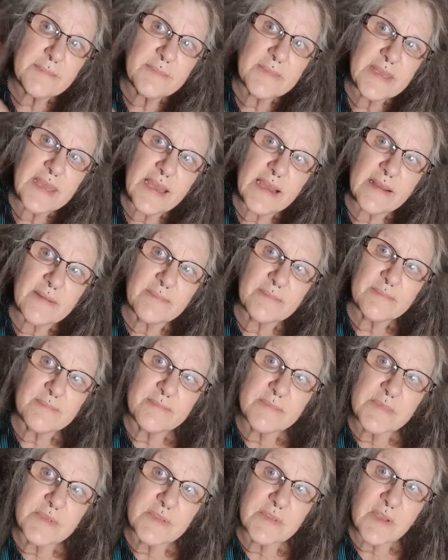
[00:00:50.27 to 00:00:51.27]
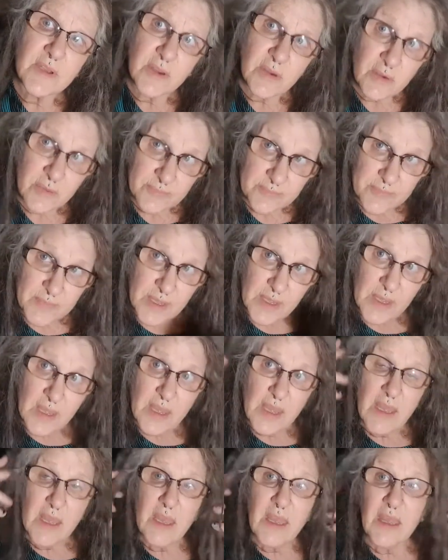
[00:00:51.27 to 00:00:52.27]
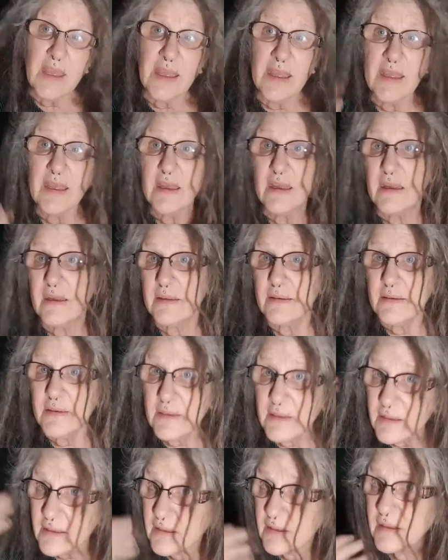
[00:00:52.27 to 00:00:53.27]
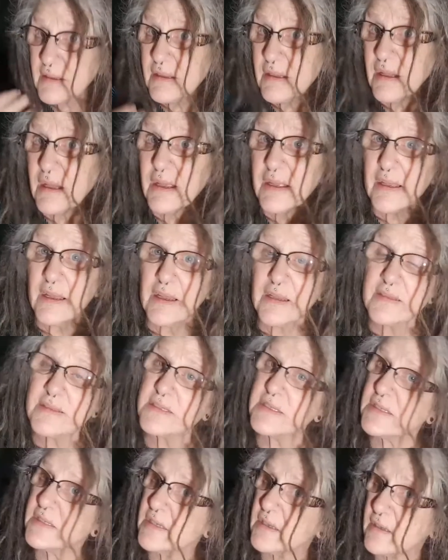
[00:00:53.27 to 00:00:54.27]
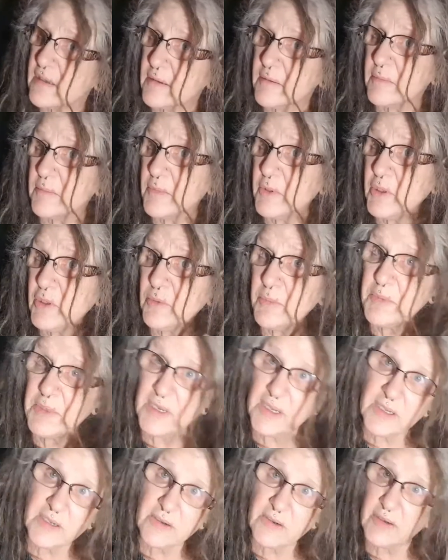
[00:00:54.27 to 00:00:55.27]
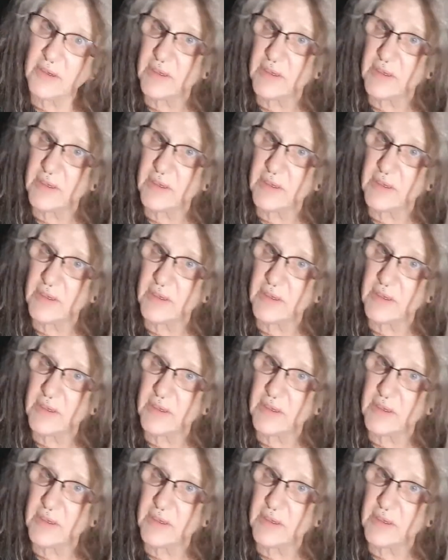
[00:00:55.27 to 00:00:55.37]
Yeah, so. And I got some human hair